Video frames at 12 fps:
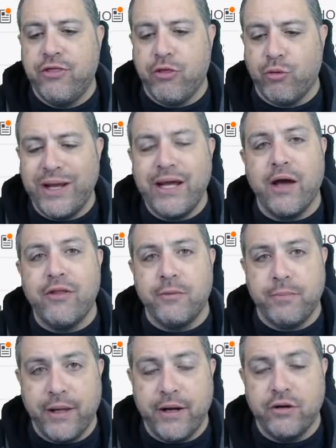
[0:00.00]
three other
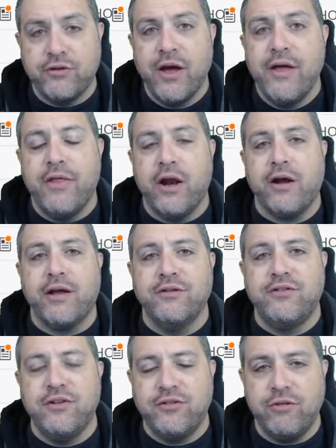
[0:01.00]
players that are
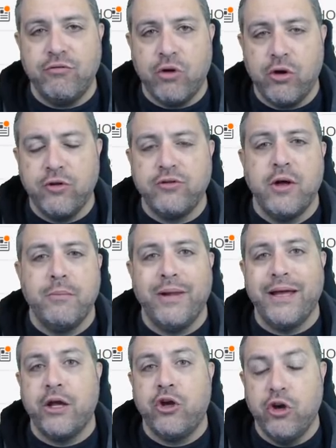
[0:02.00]
consistent roles,
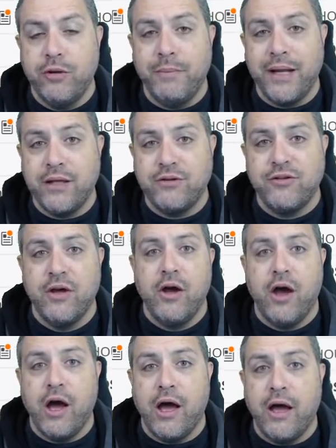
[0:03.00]
playing good minutes
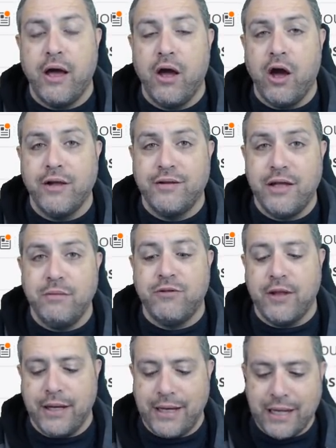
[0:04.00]
uh, on teams
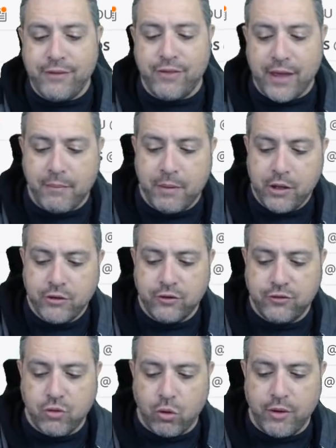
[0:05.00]
that need them to
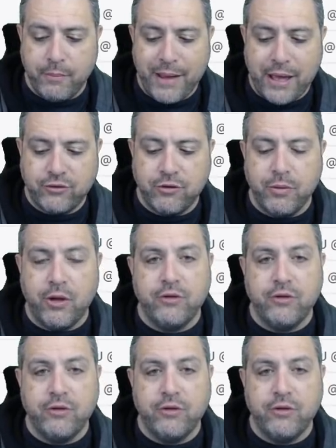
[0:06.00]
score the basketball.